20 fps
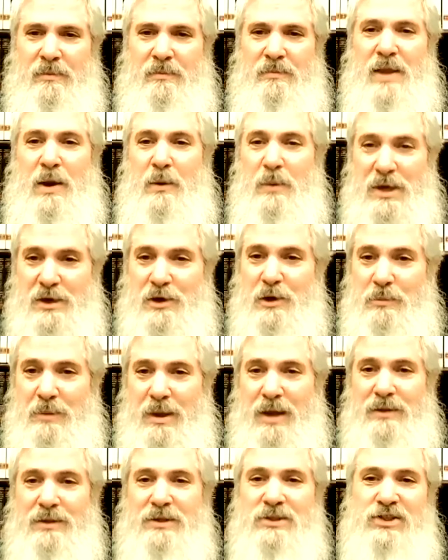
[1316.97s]
That we could be
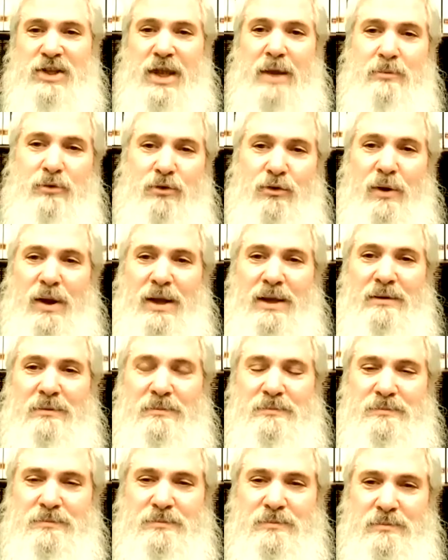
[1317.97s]
on the same train,
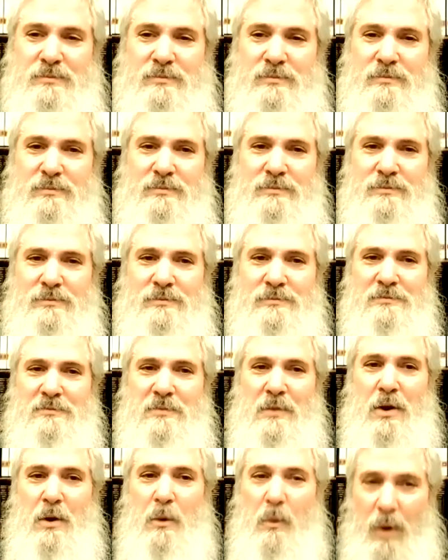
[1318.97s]

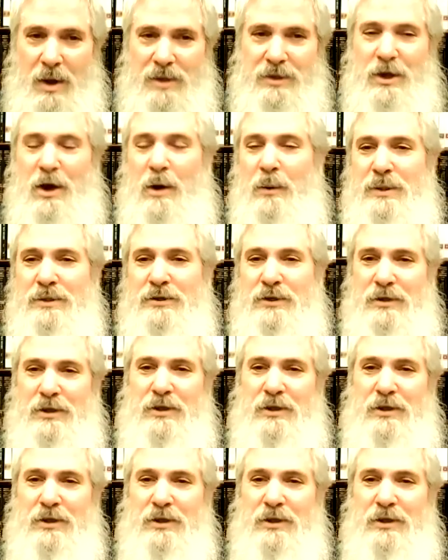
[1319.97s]
one going to New